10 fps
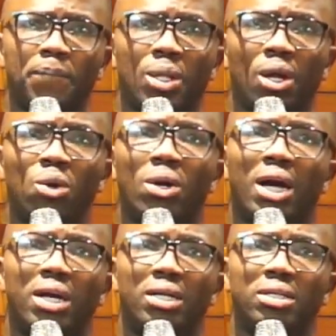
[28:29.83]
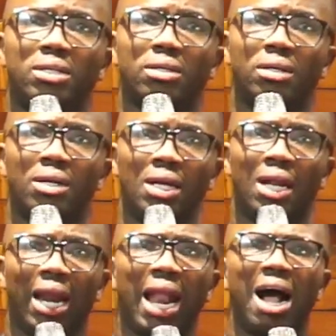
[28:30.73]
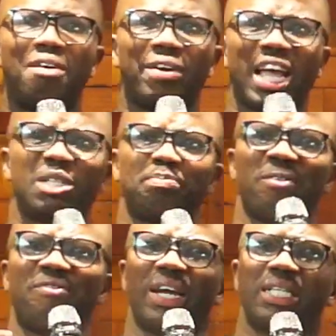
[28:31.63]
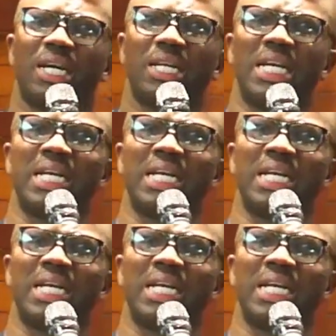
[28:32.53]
Look at this. Love is perfected in